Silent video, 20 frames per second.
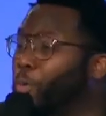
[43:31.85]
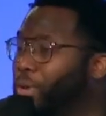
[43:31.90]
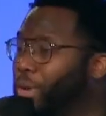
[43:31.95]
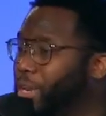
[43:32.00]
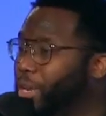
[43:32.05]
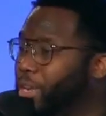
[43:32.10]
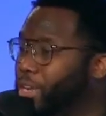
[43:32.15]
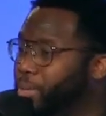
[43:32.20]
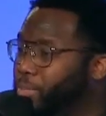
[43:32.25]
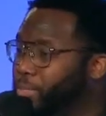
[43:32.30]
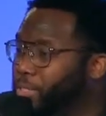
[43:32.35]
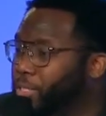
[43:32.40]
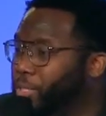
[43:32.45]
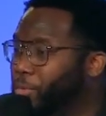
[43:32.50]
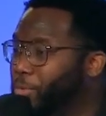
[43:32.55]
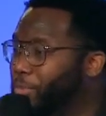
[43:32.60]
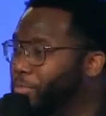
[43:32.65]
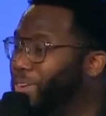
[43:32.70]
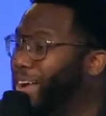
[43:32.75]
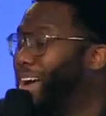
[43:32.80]
when it comes to
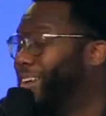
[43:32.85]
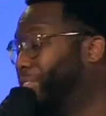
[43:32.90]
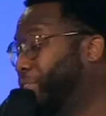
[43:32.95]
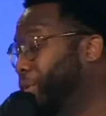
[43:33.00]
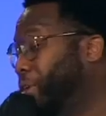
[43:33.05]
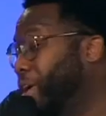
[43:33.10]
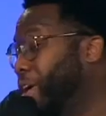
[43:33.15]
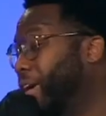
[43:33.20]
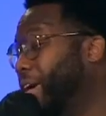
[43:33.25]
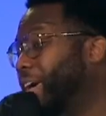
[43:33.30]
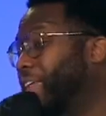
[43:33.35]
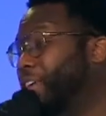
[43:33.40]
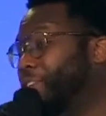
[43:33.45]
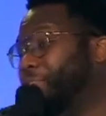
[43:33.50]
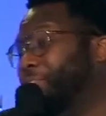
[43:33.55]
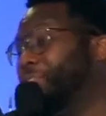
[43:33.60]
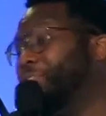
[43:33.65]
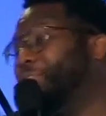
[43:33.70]
revival. And if the